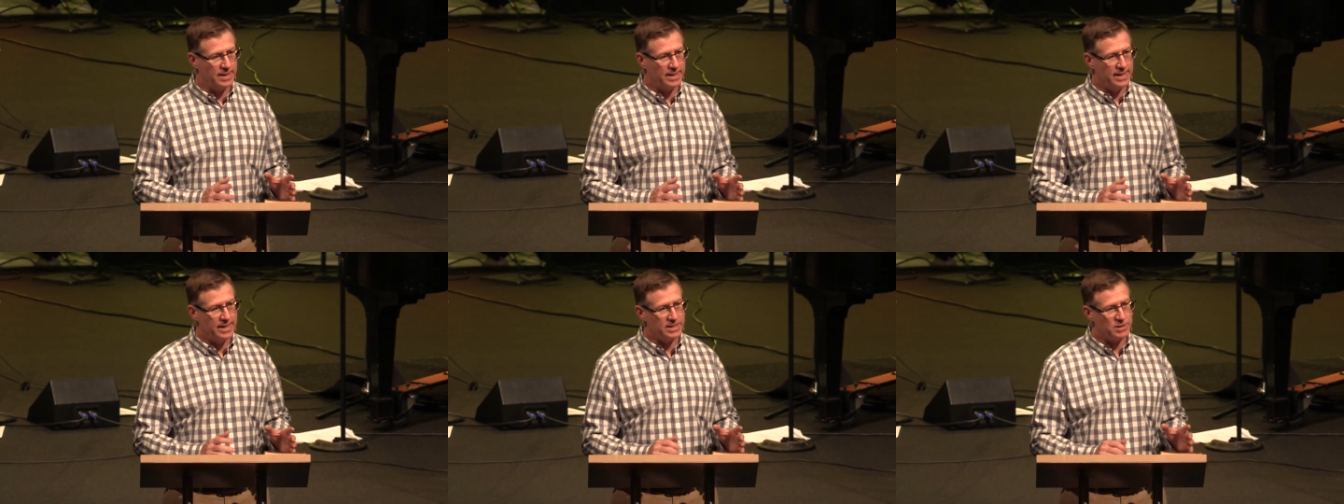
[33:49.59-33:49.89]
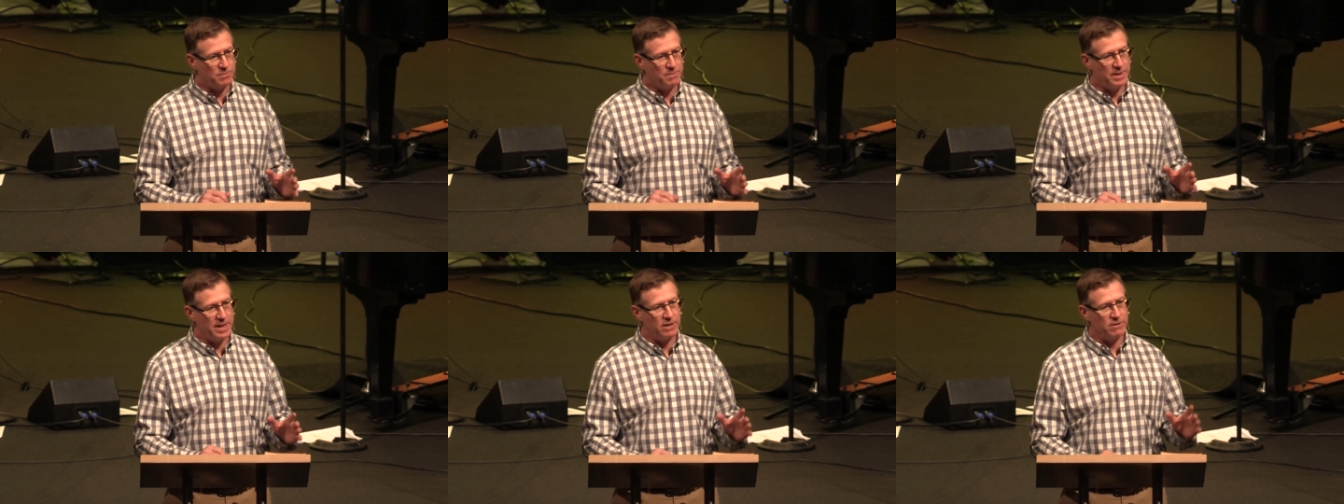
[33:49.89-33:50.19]
is
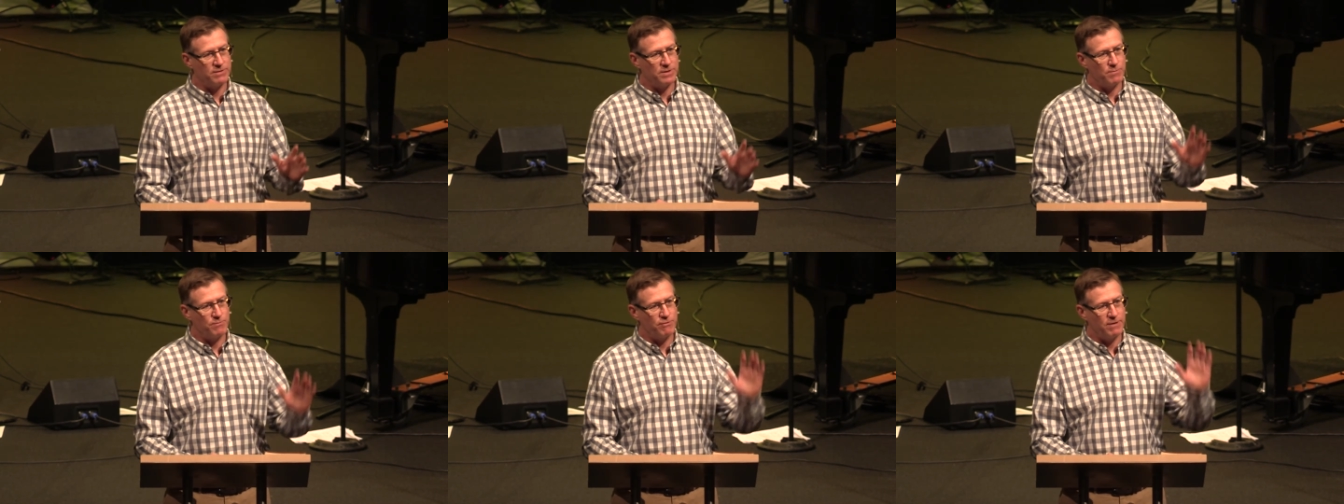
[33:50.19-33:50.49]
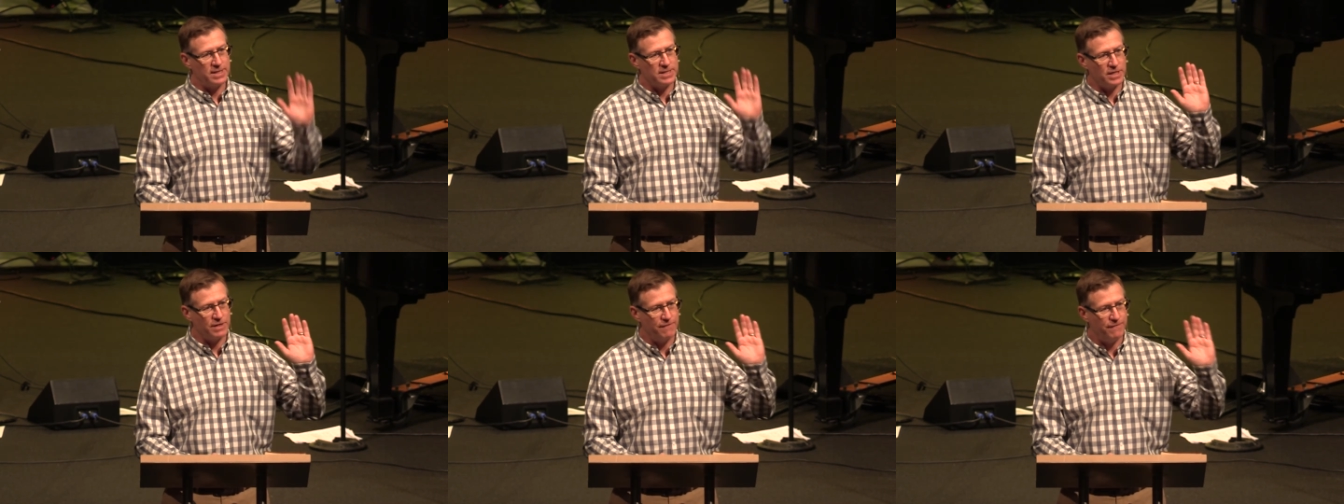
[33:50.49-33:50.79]
better than
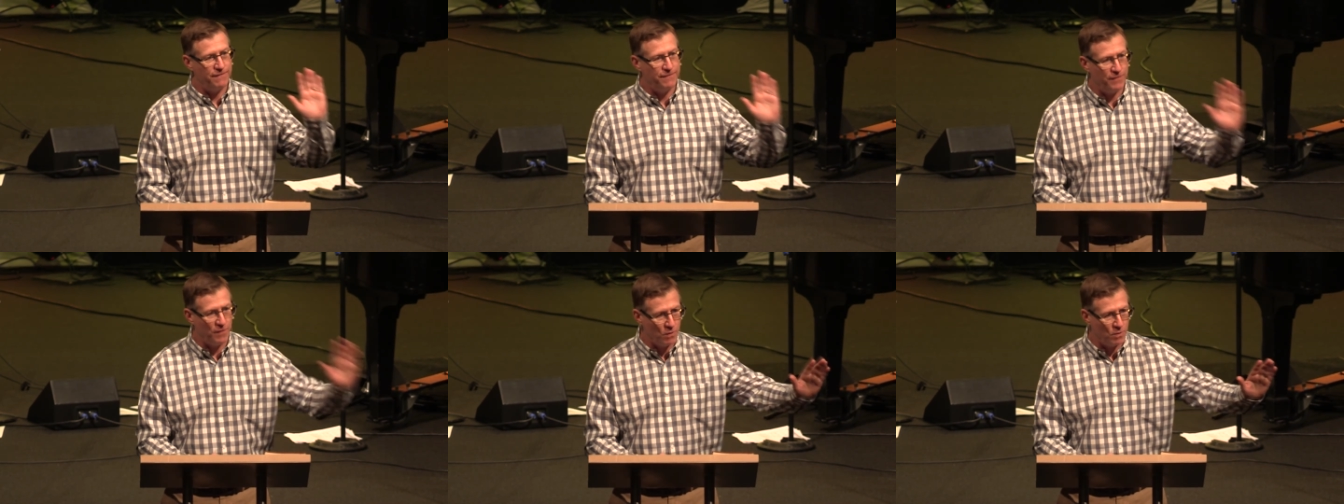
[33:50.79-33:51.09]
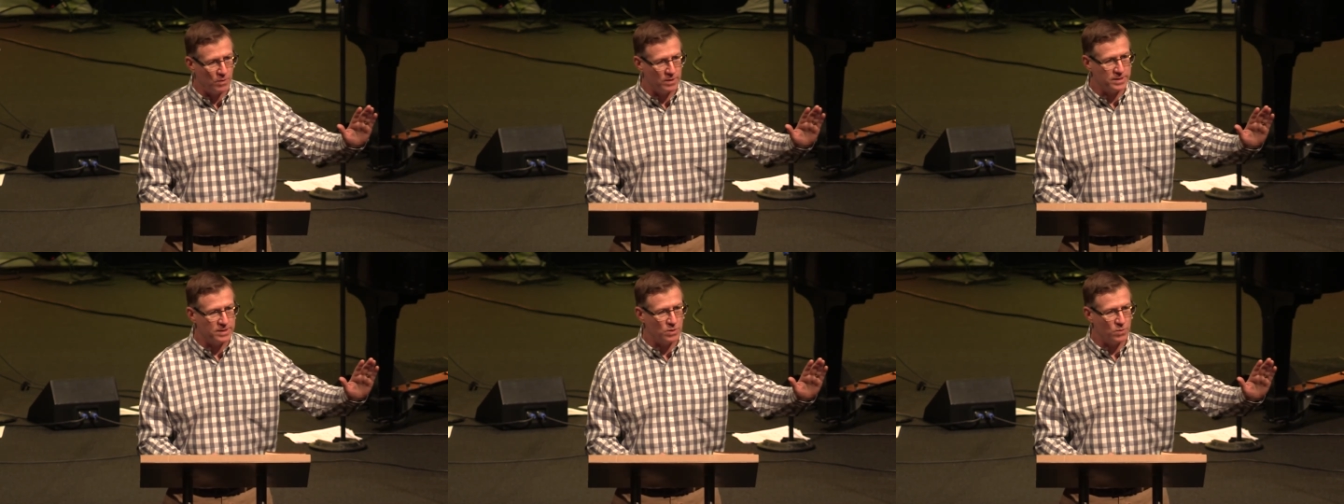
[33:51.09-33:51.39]
pressing
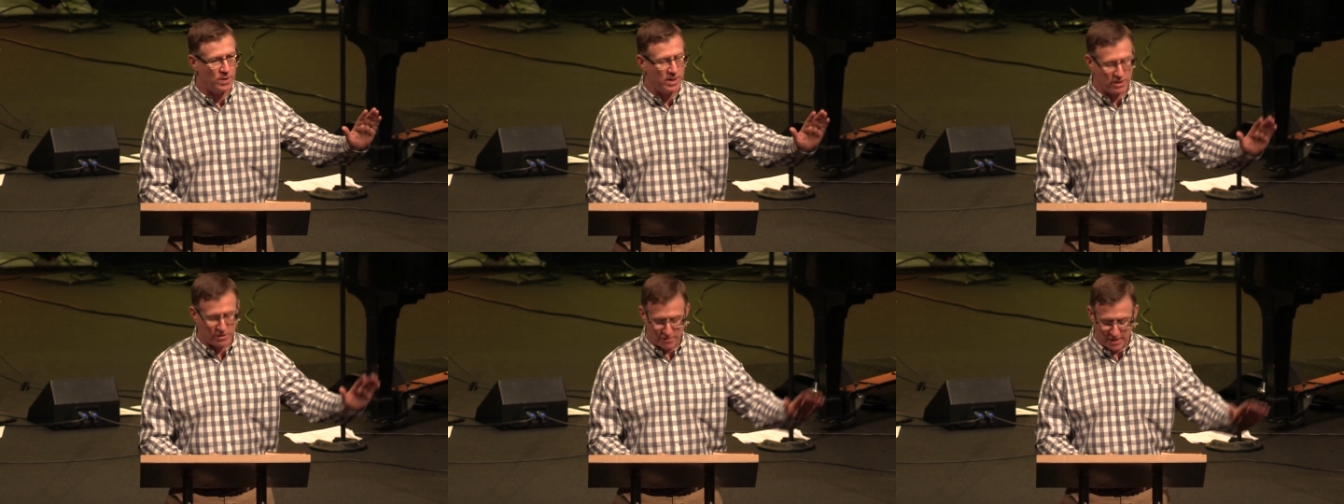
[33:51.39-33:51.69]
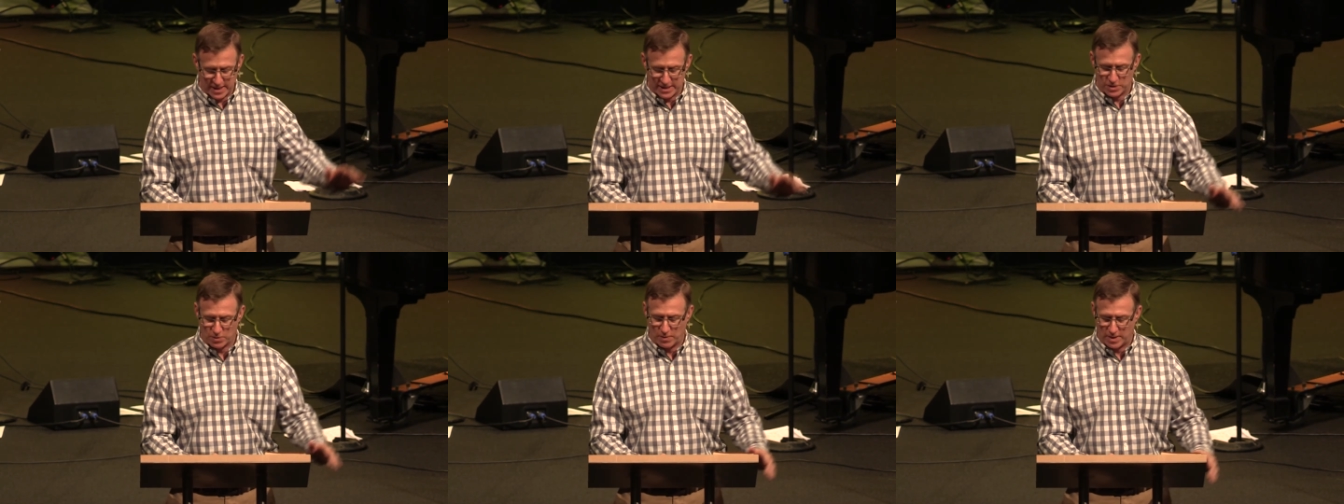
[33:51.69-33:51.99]
forward to where
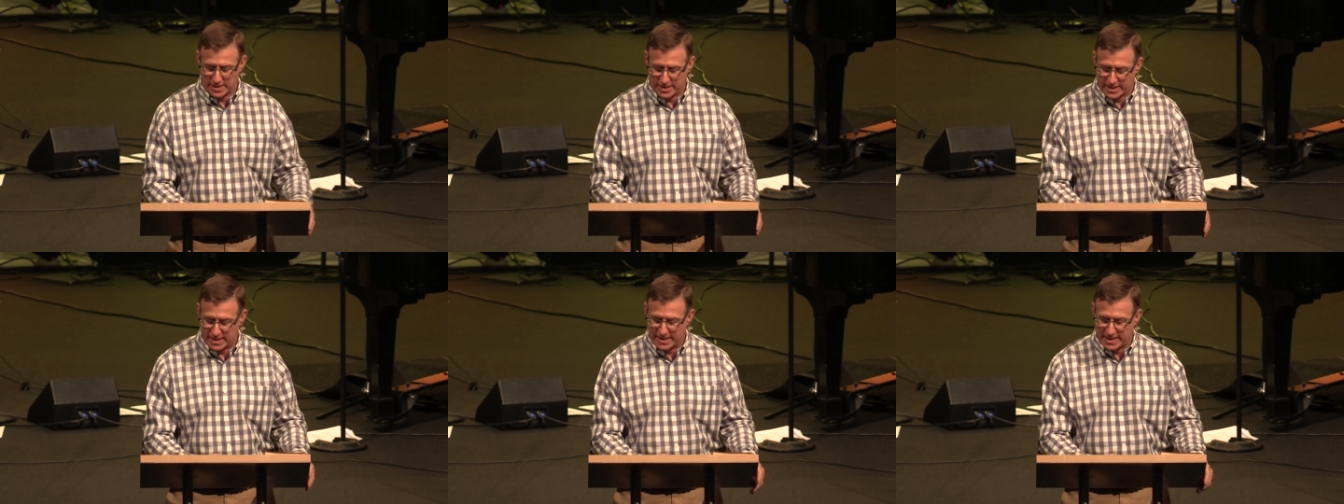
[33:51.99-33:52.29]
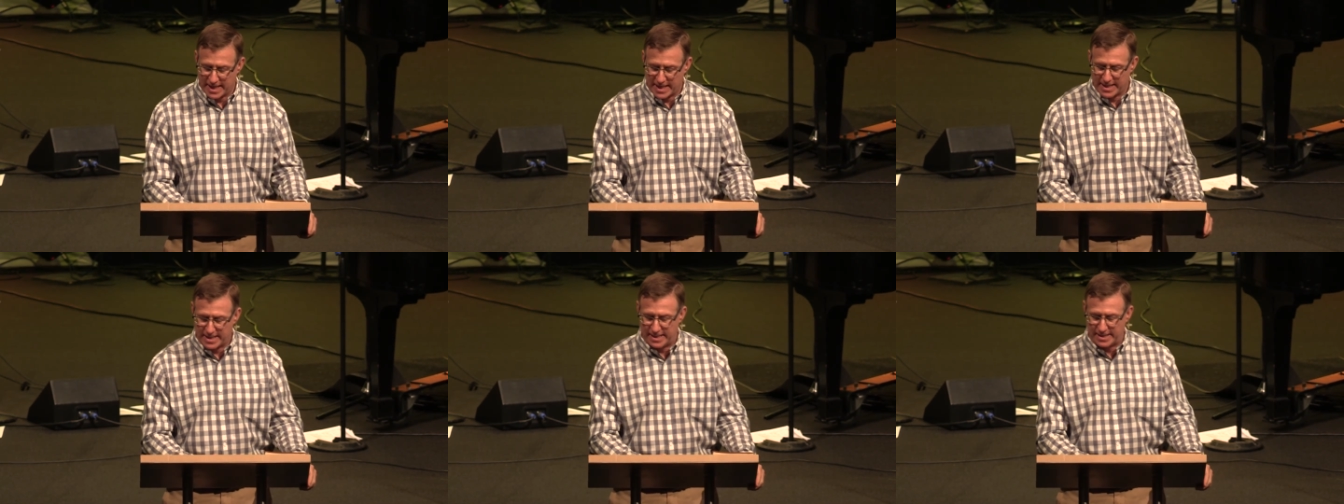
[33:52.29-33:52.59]
Christ wants to
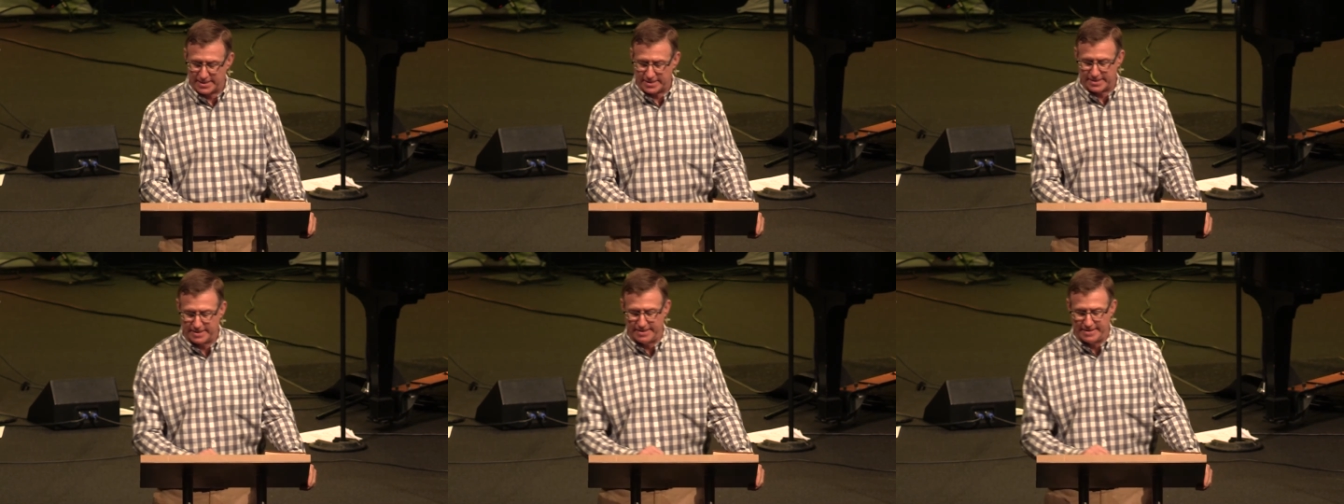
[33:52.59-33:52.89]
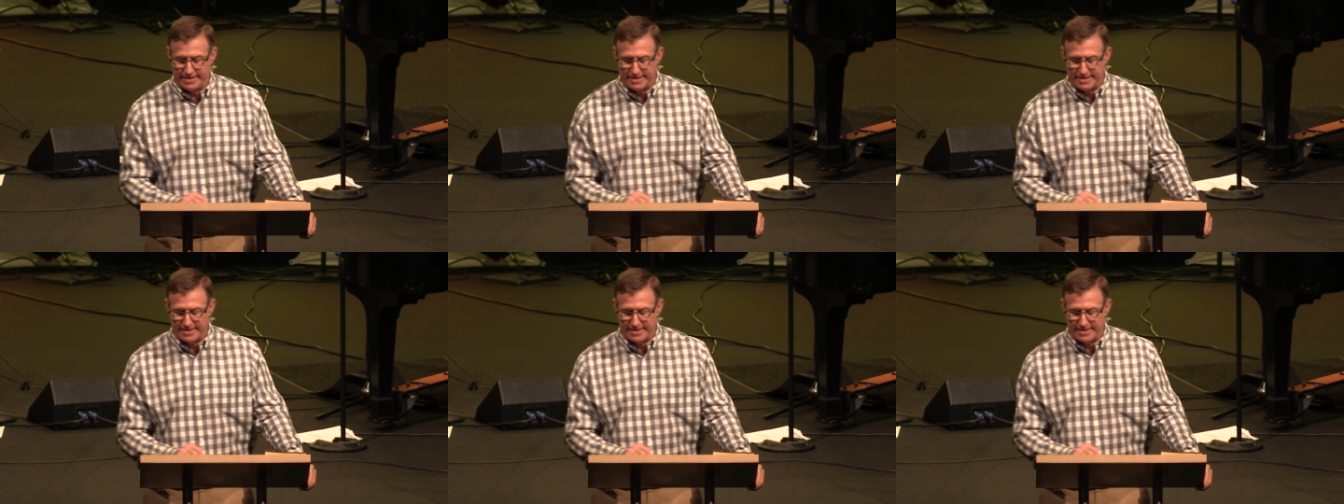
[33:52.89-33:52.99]
take us.